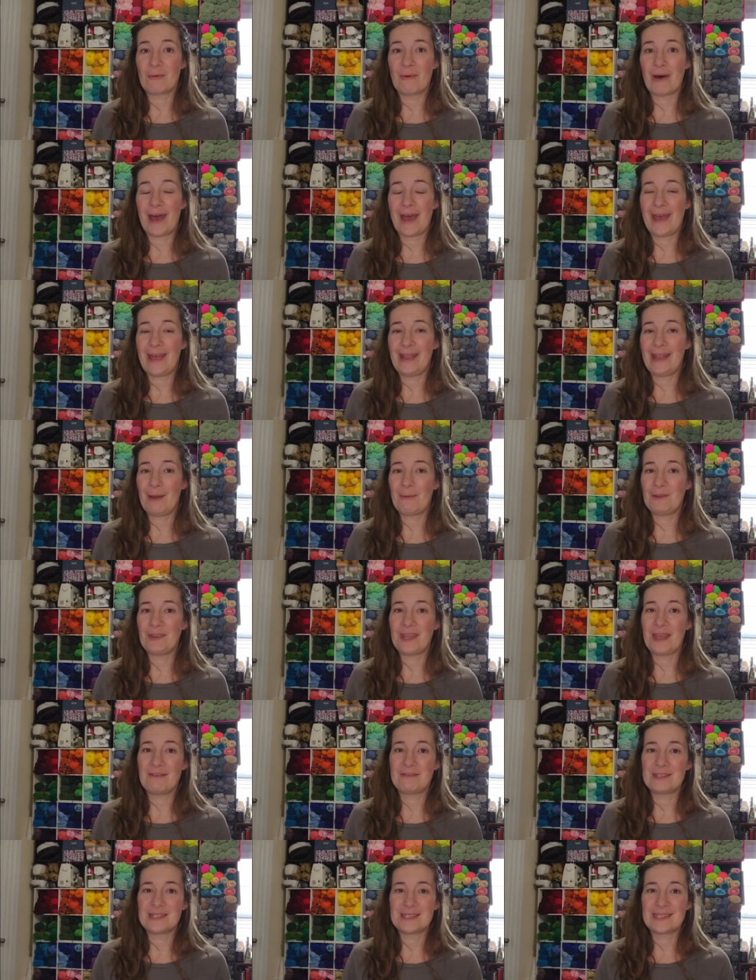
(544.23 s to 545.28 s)
in a while. I would
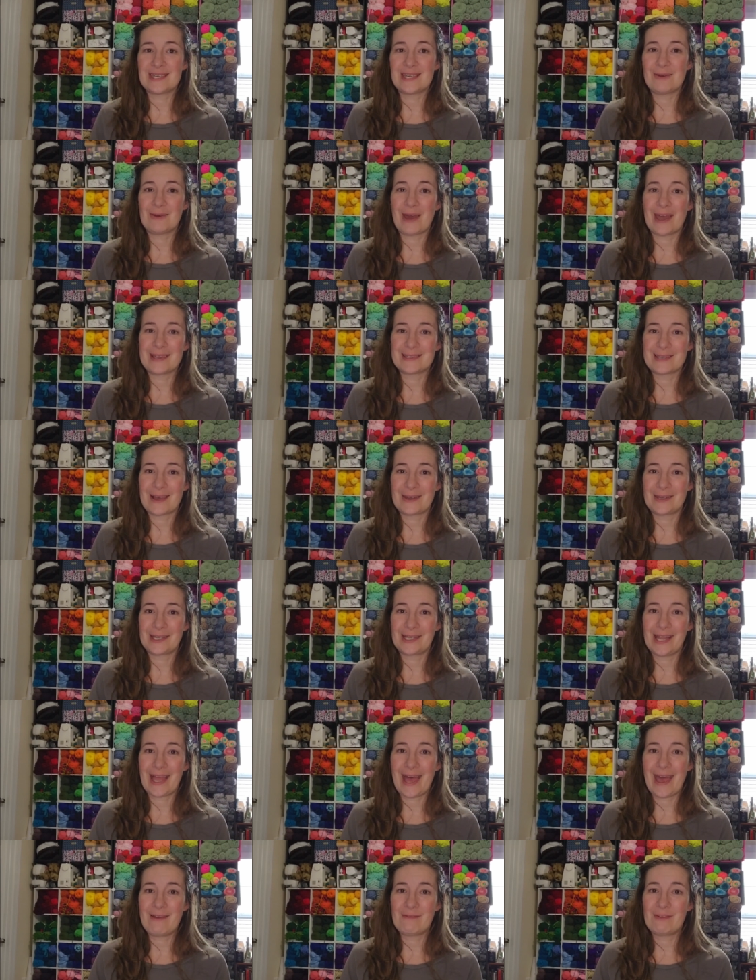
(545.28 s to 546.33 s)
love to see you guys on a
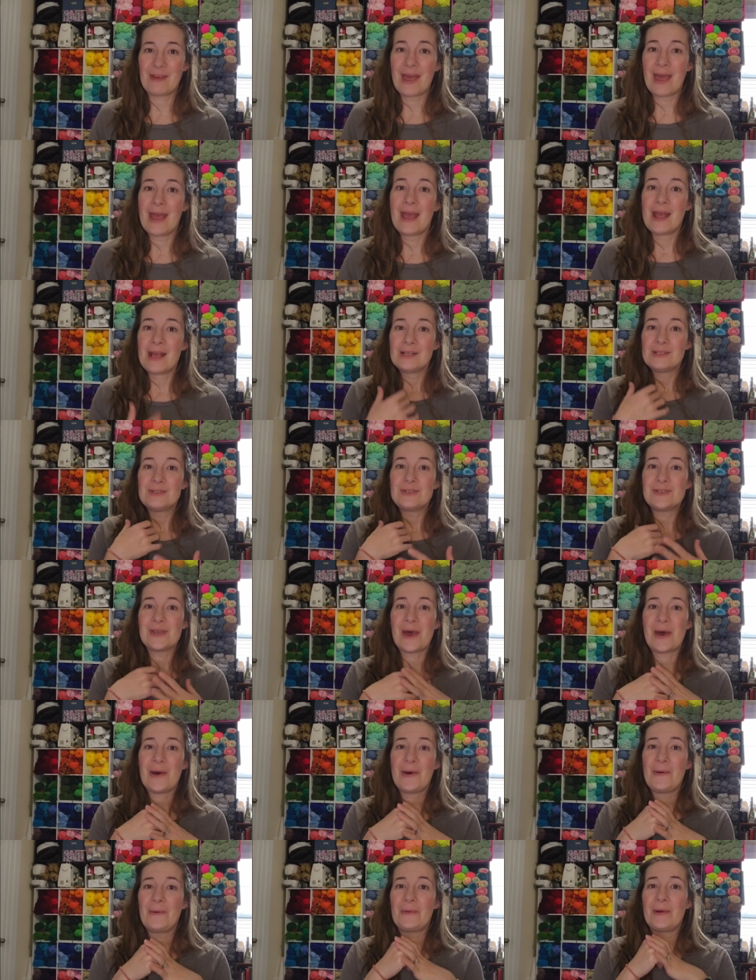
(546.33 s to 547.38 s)
live.
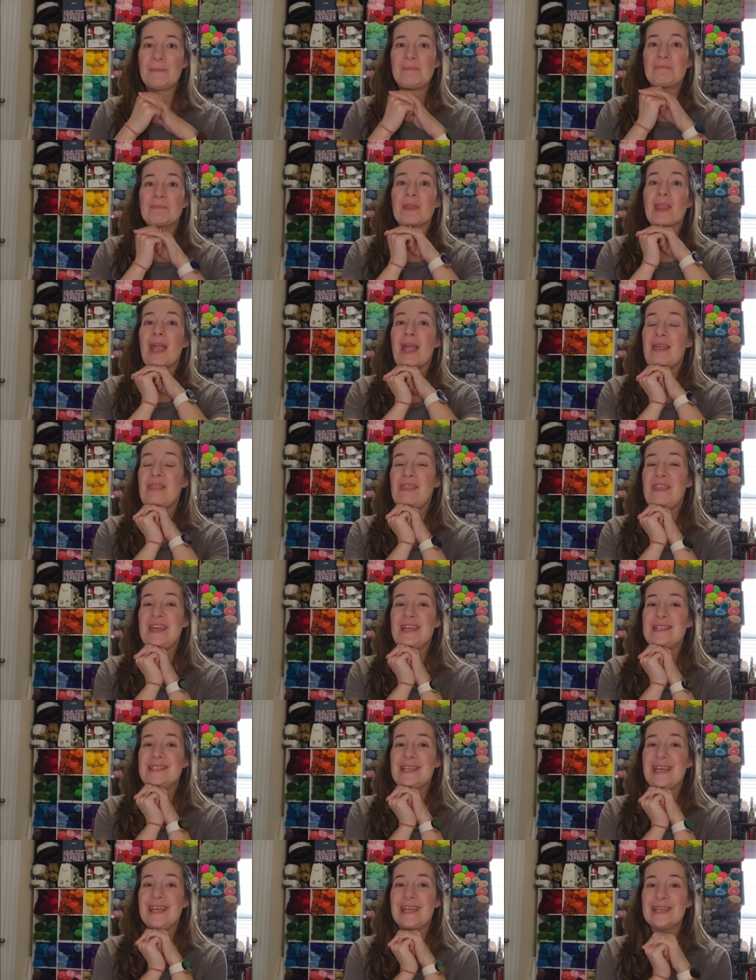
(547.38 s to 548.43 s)
So
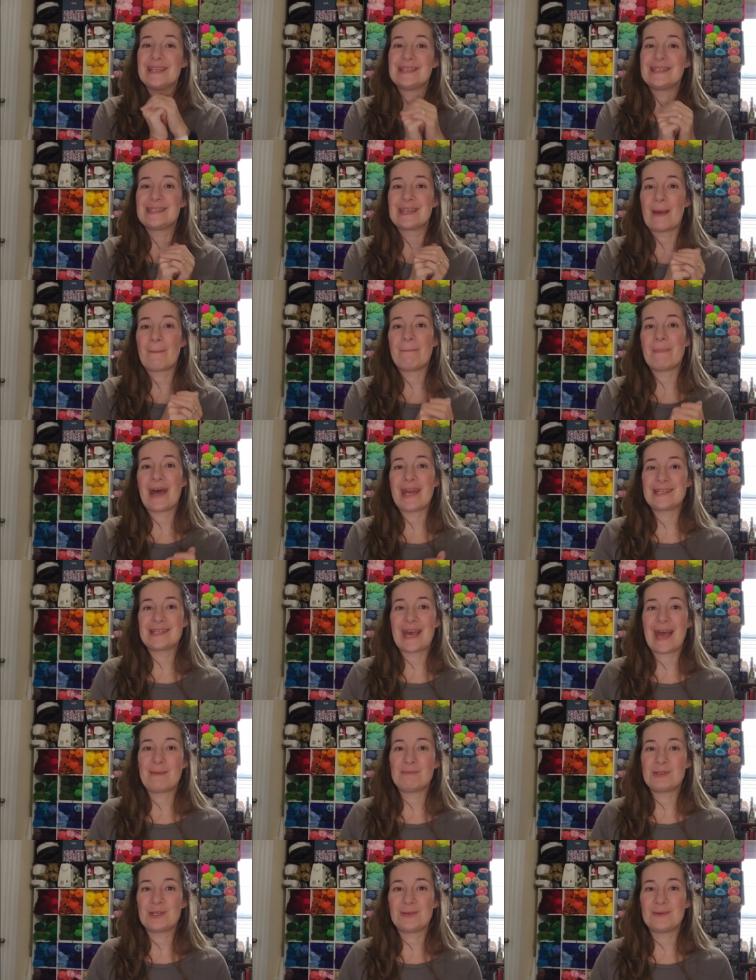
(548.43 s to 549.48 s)
this is my
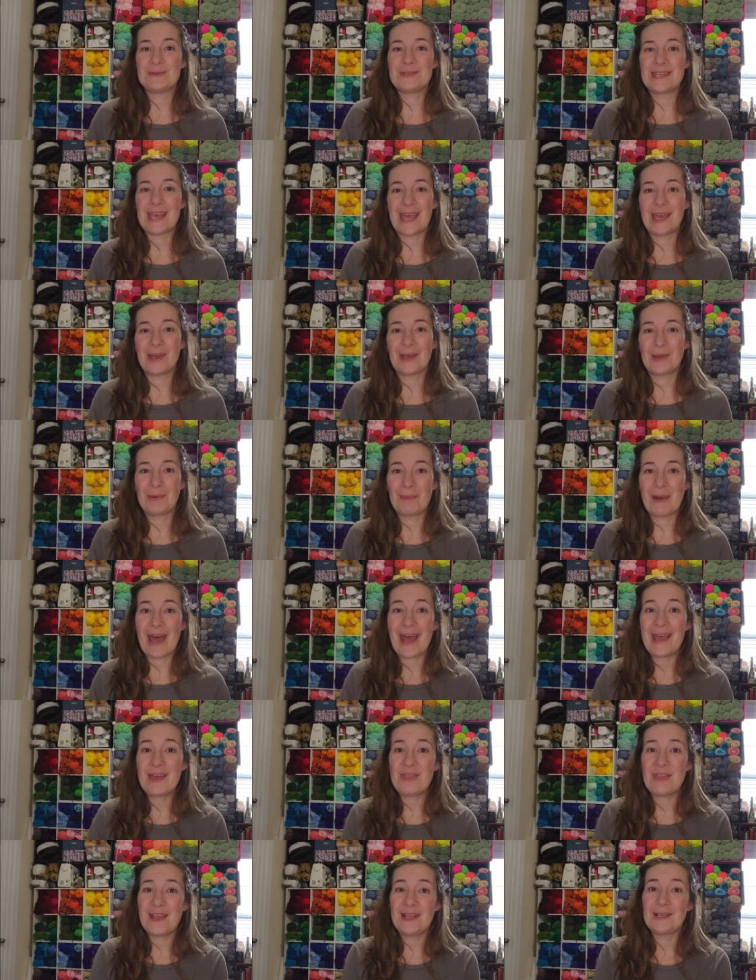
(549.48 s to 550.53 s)
time to say
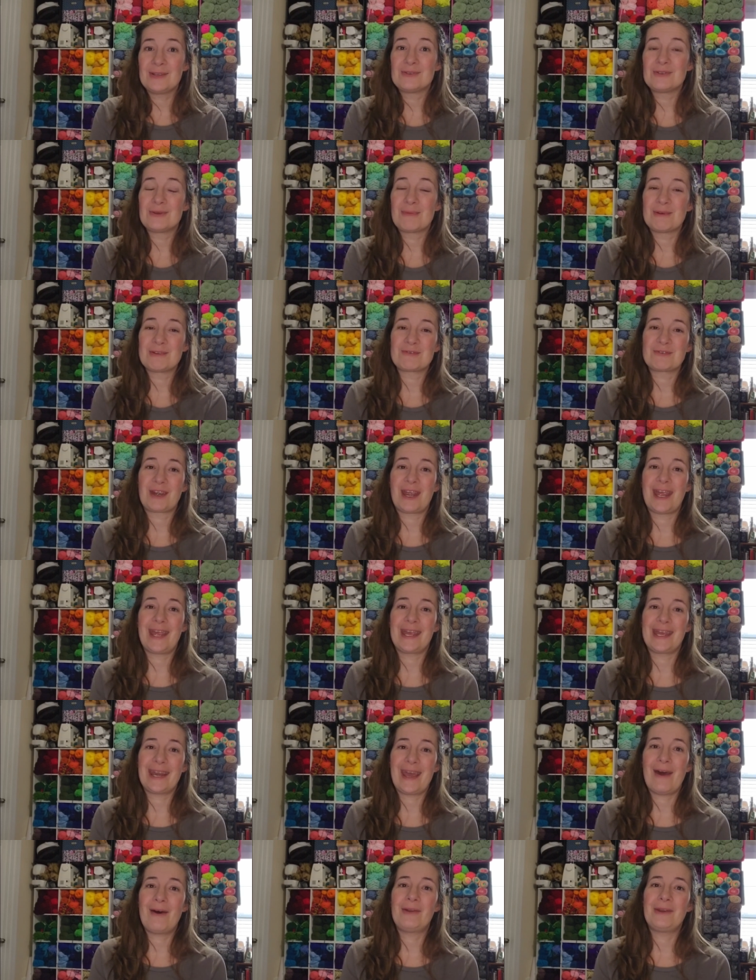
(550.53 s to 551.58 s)
goodbye. Thank you so much for
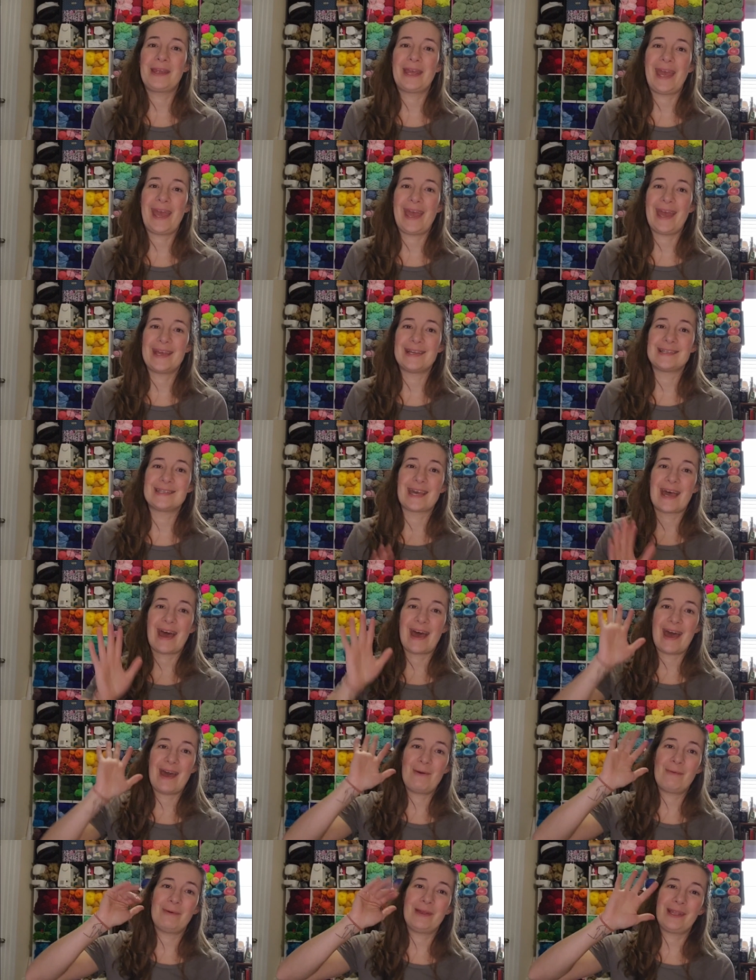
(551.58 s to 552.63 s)
hanging out, and
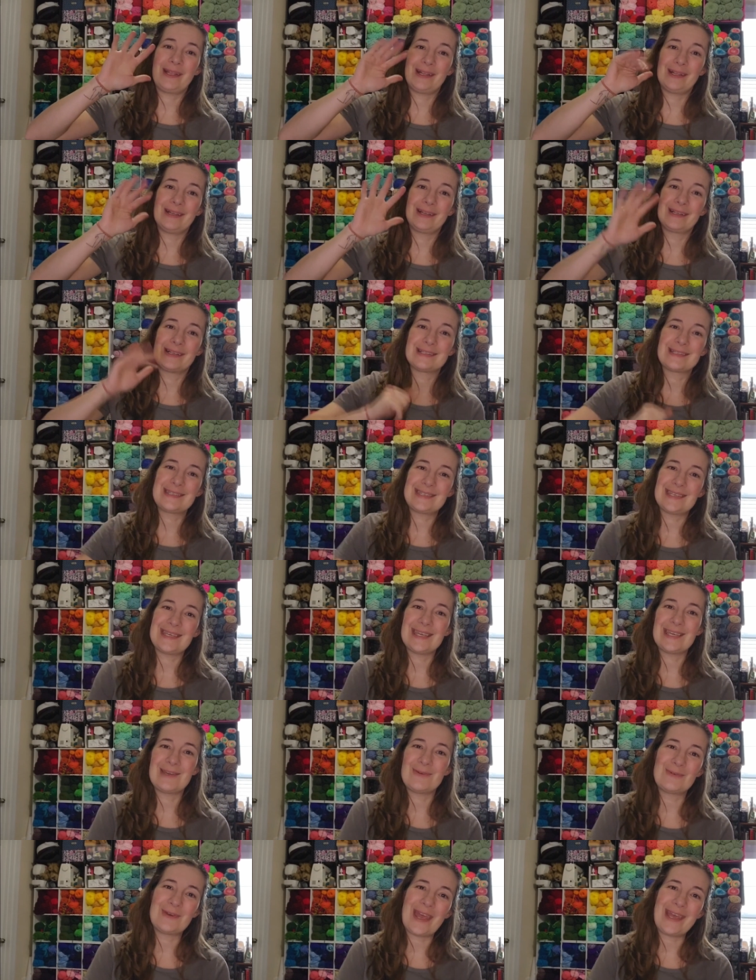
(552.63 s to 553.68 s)
I will see
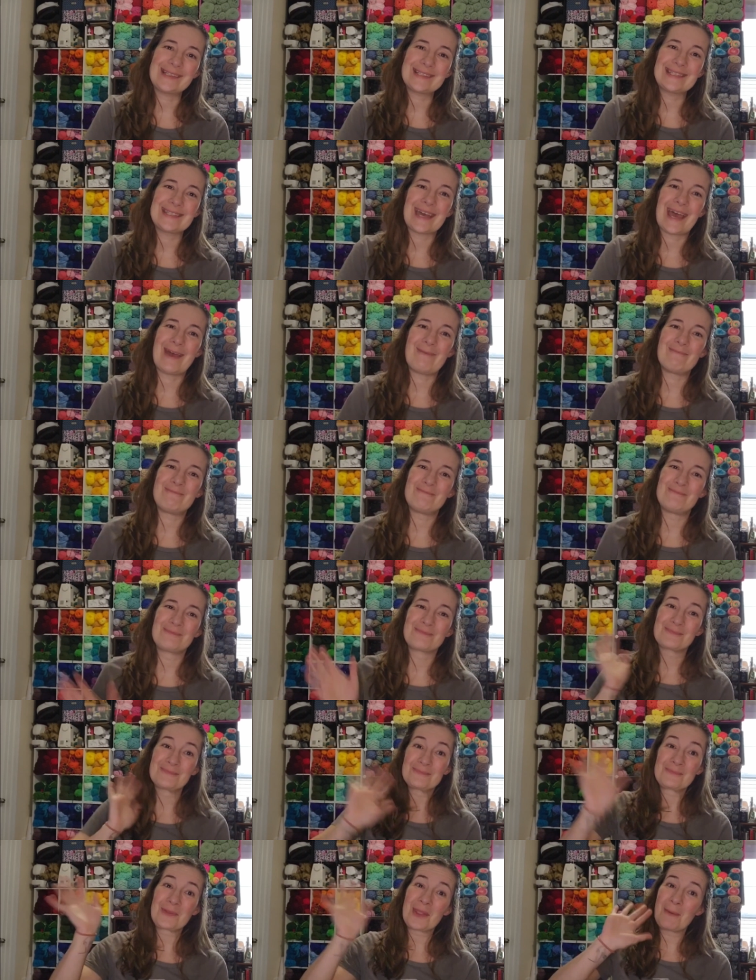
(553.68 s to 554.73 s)
you next time.
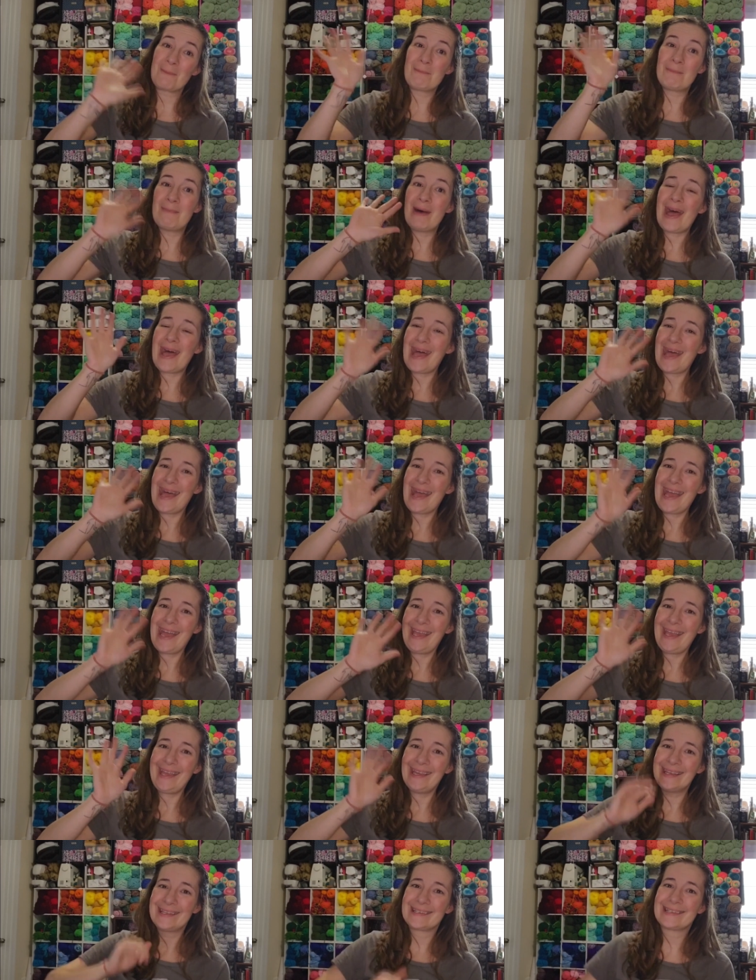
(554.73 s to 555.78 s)
Bye.